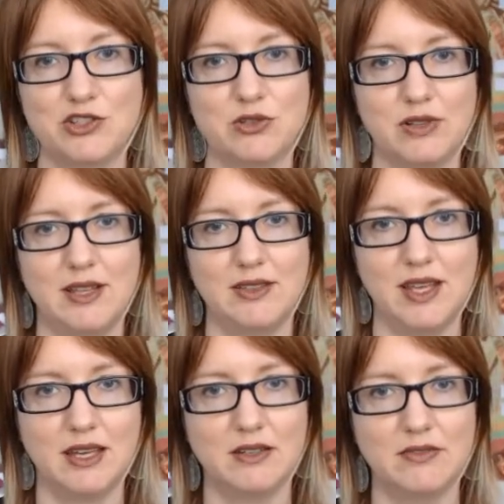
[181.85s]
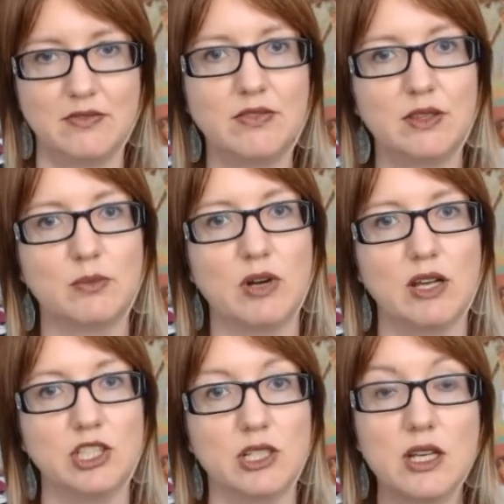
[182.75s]
answer at the end of the
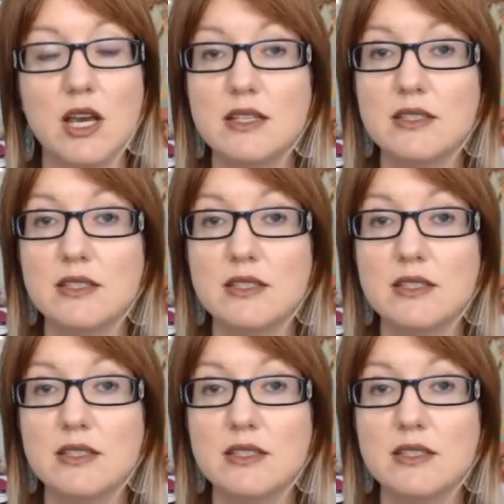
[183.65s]
project.